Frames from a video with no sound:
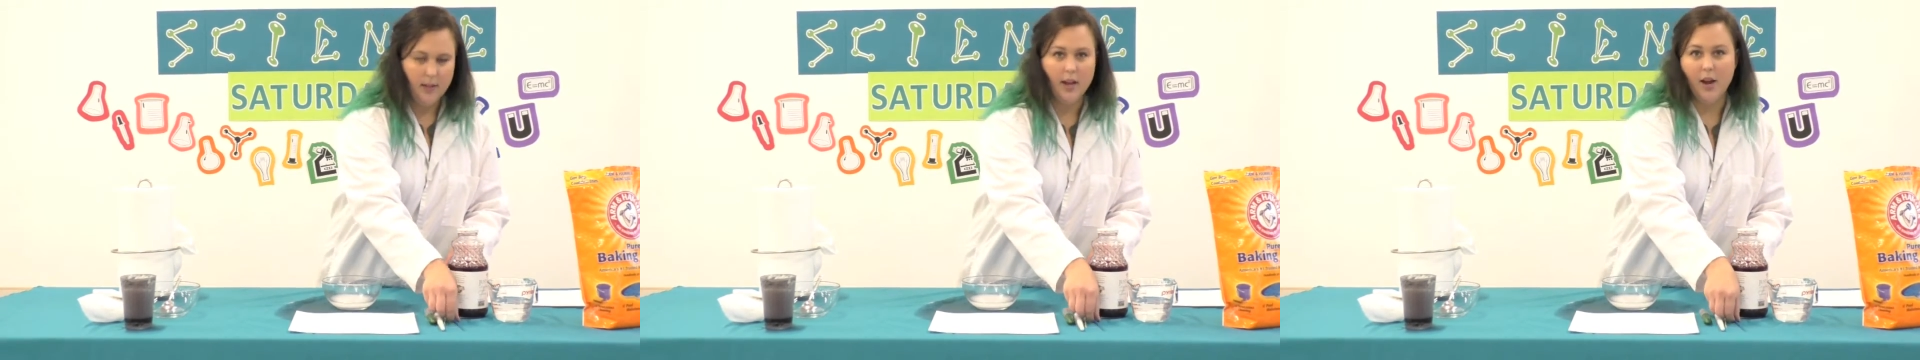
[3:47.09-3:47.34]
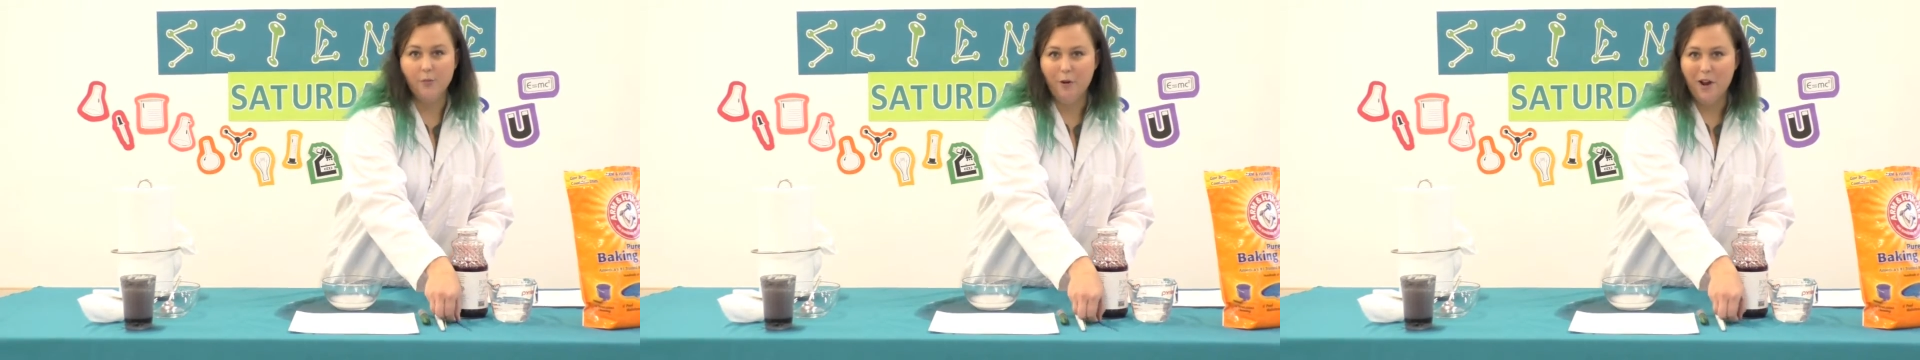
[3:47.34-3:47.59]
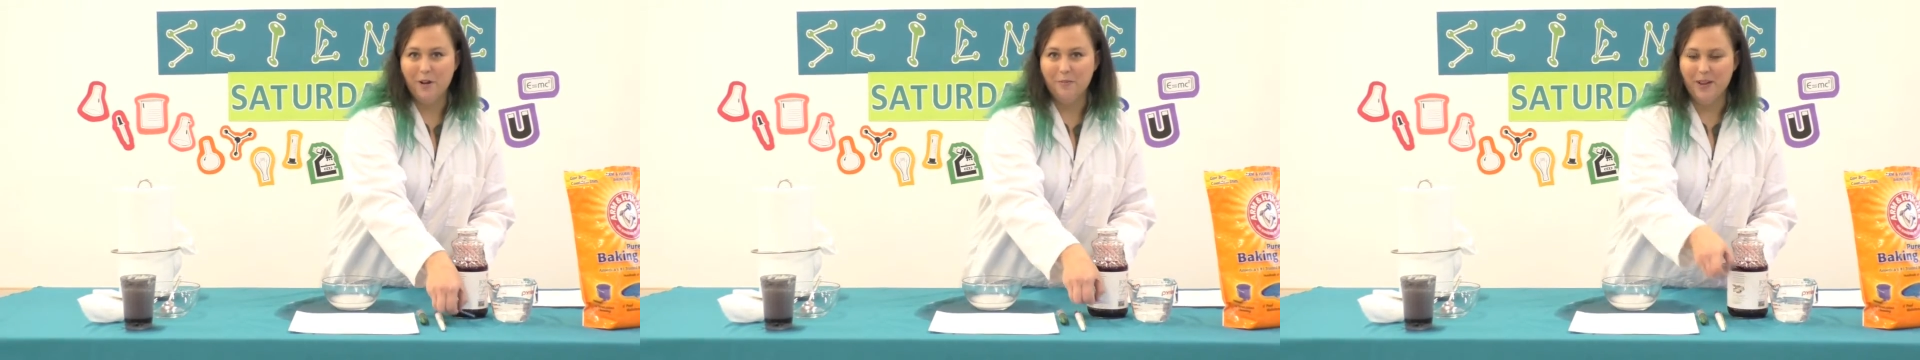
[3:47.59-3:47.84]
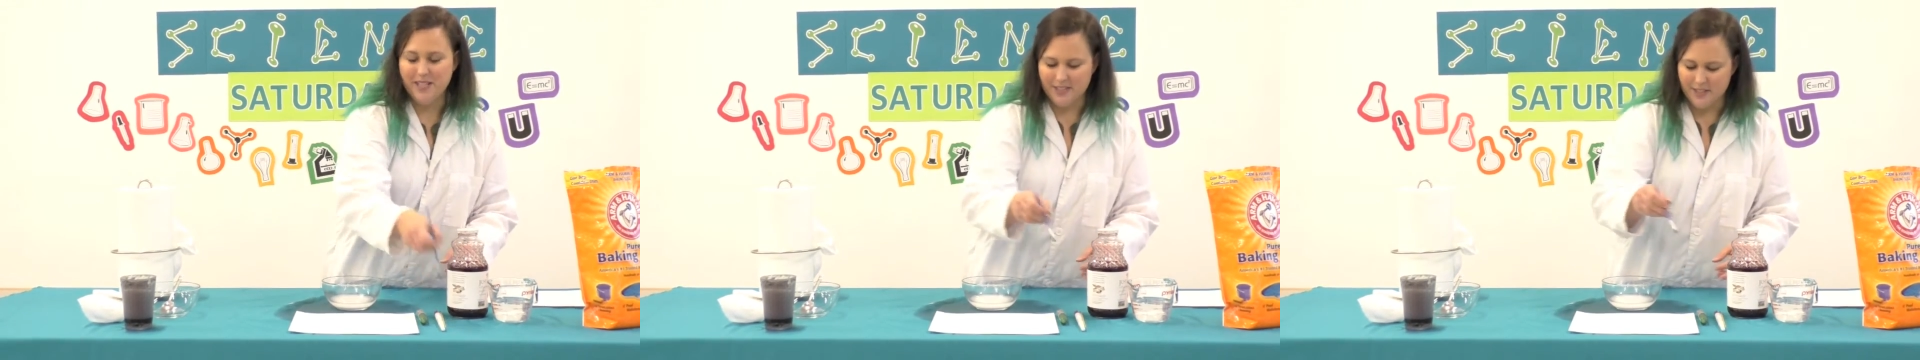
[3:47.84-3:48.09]
And write your
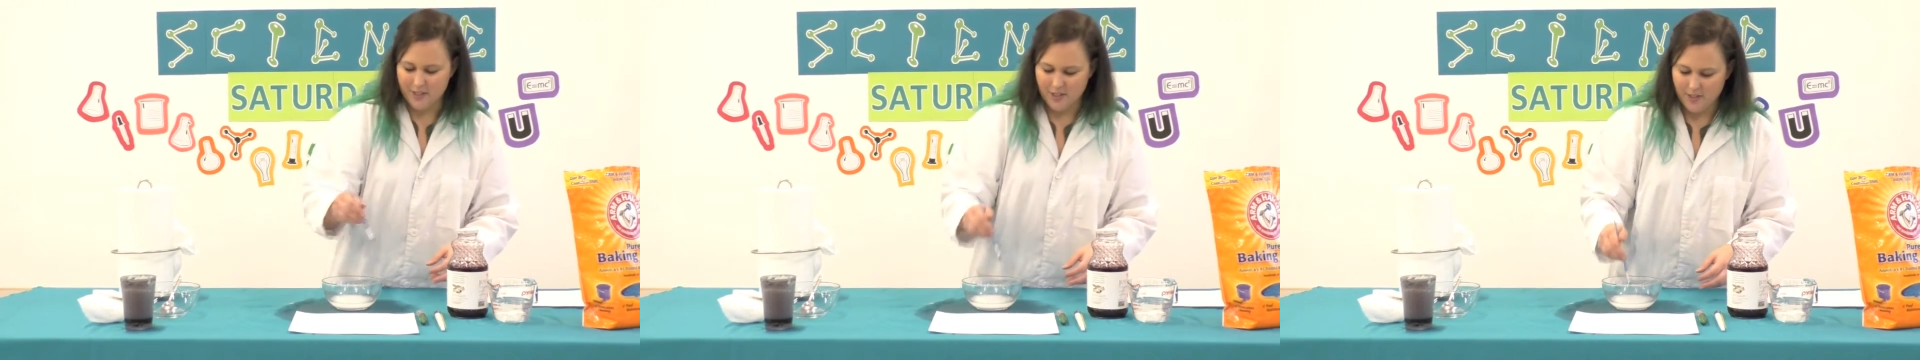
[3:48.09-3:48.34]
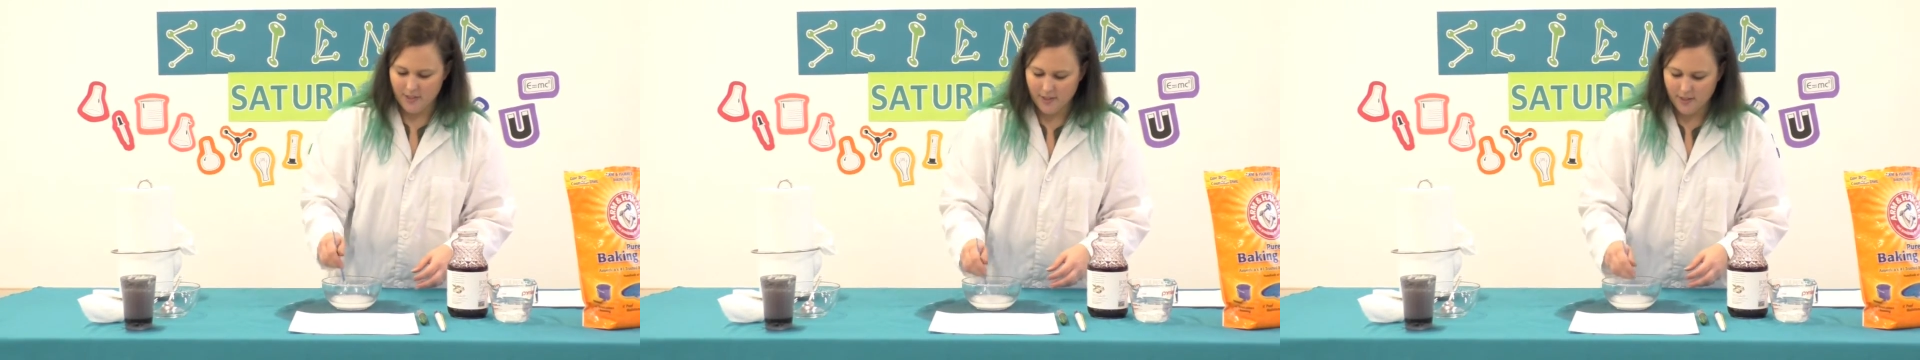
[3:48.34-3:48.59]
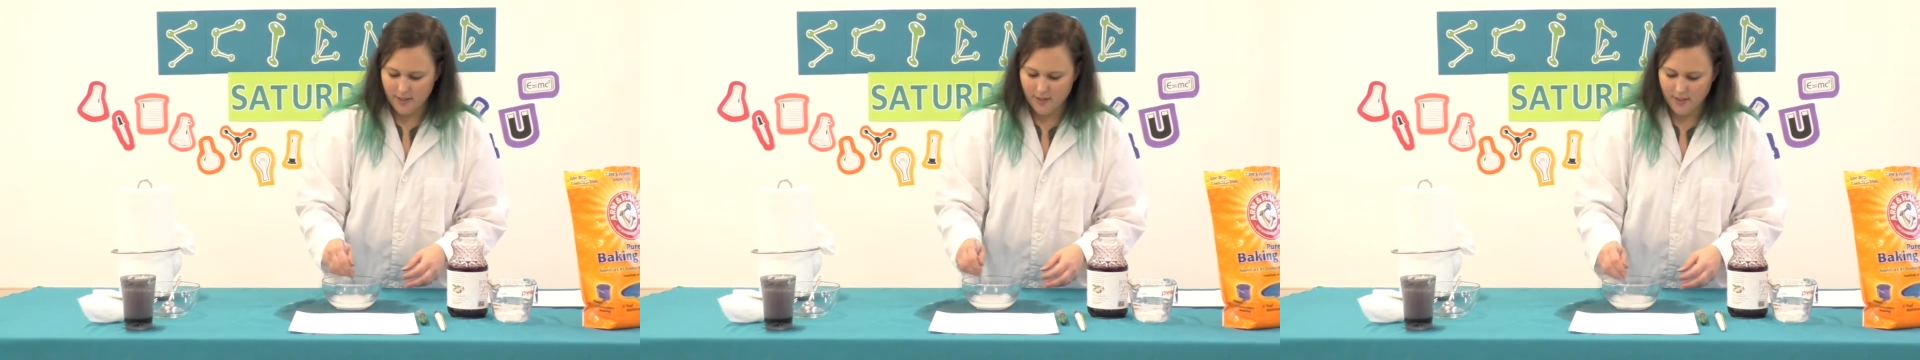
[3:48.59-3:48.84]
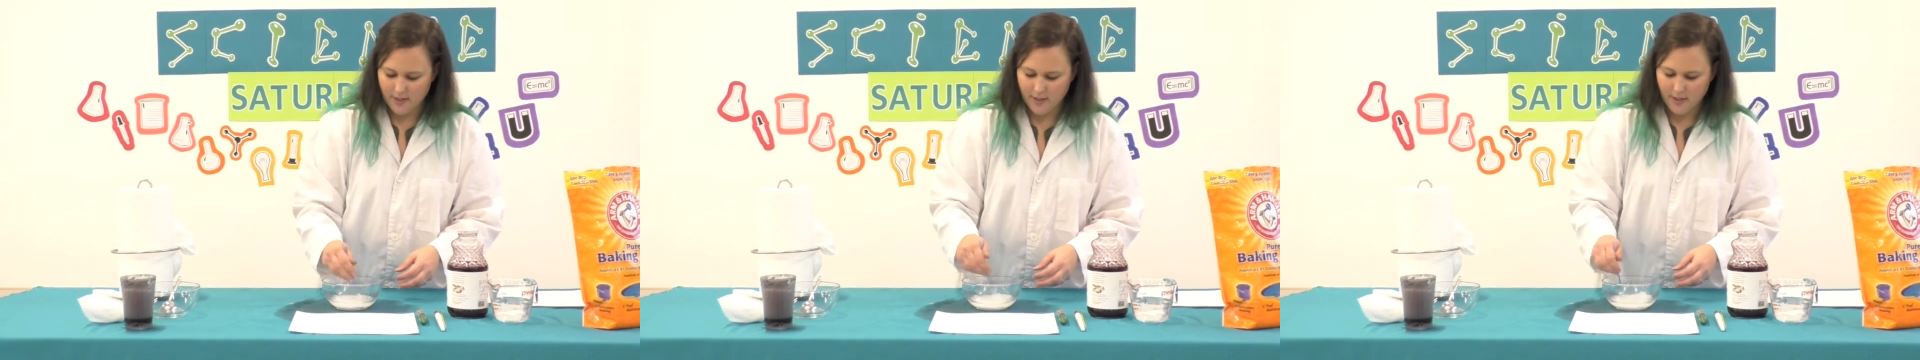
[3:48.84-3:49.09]
message.
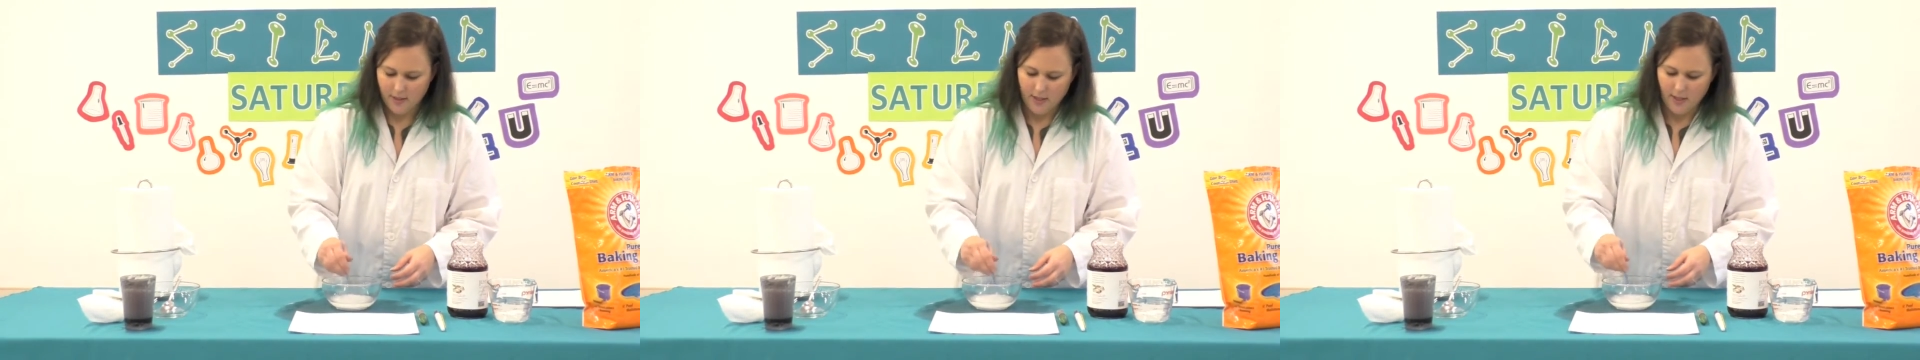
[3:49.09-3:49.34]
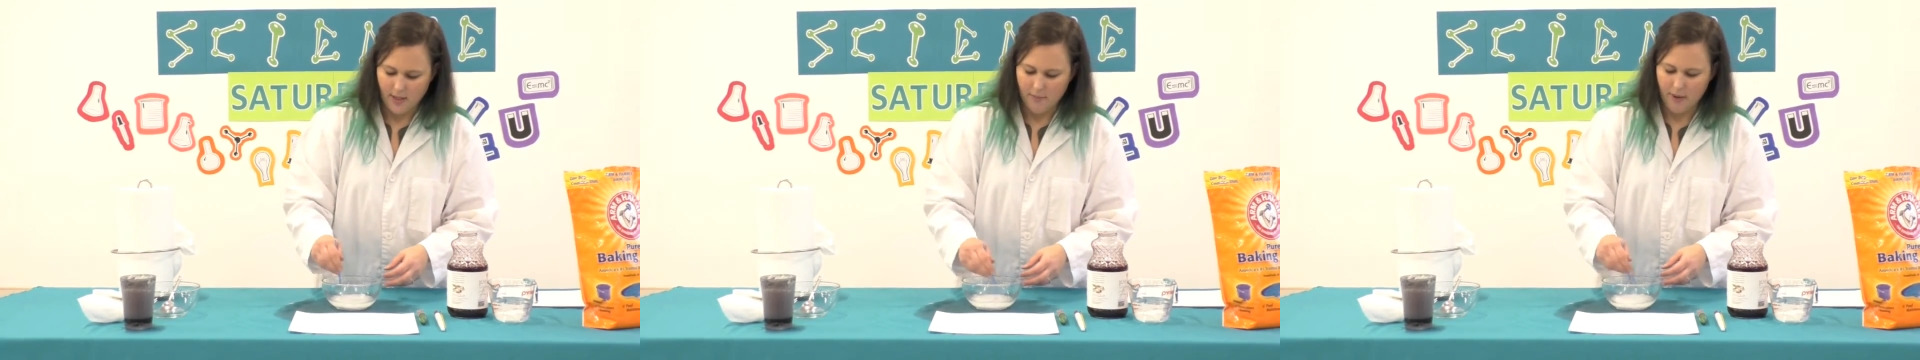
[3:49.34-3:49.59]
It